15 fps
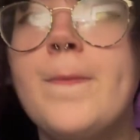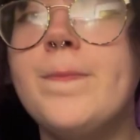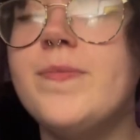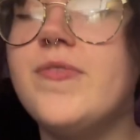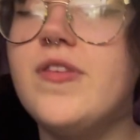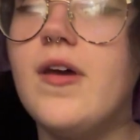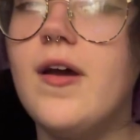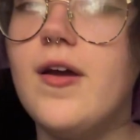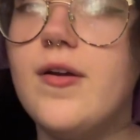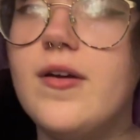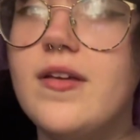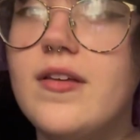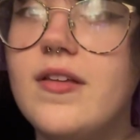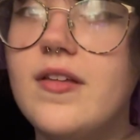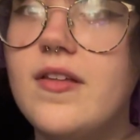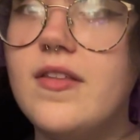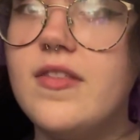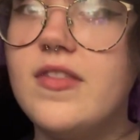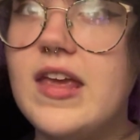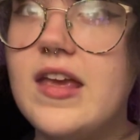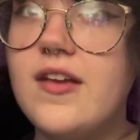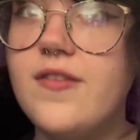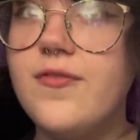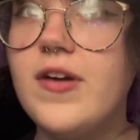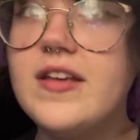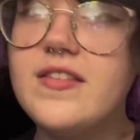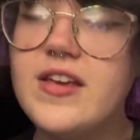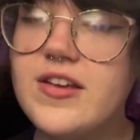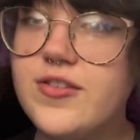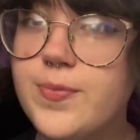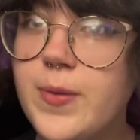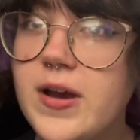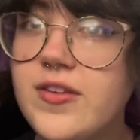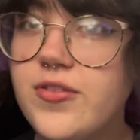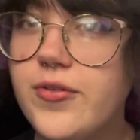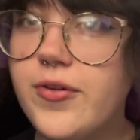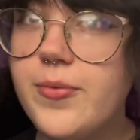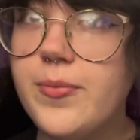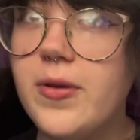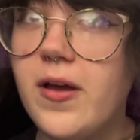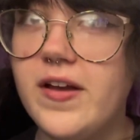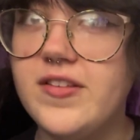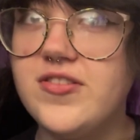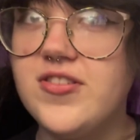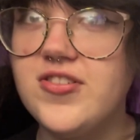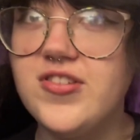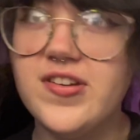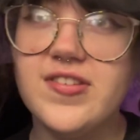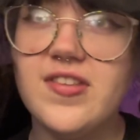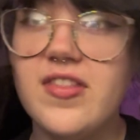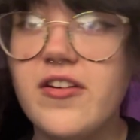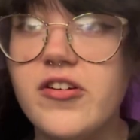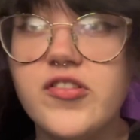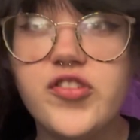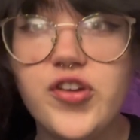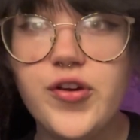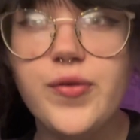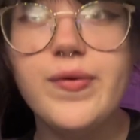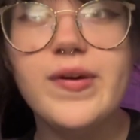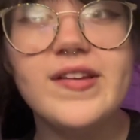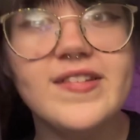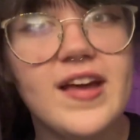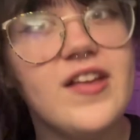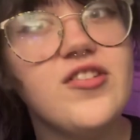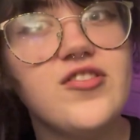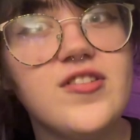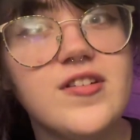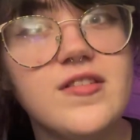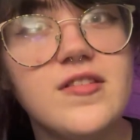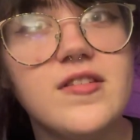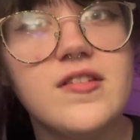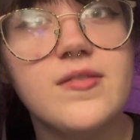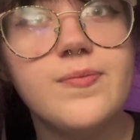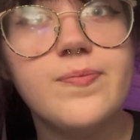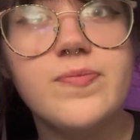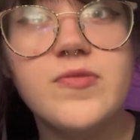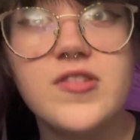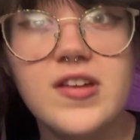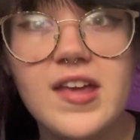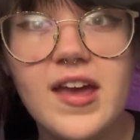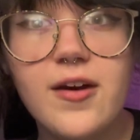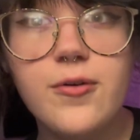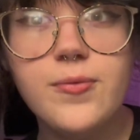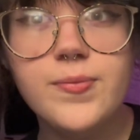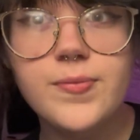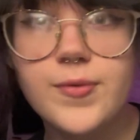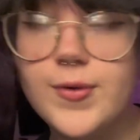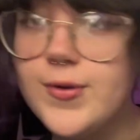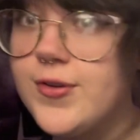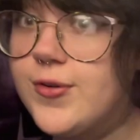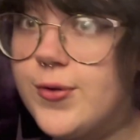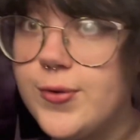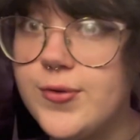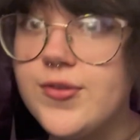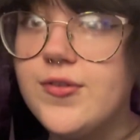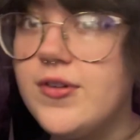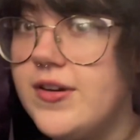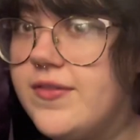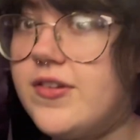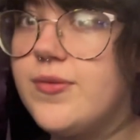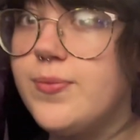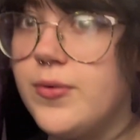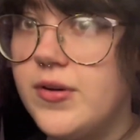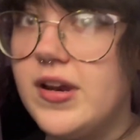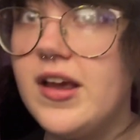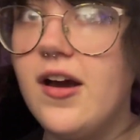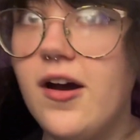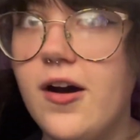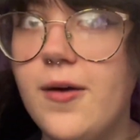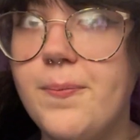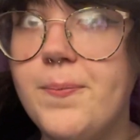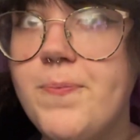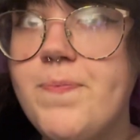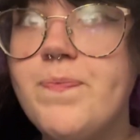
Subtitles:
So the phrase express or implied suggests that there are 2 intentions, to kill or to cause grievous bodily harm.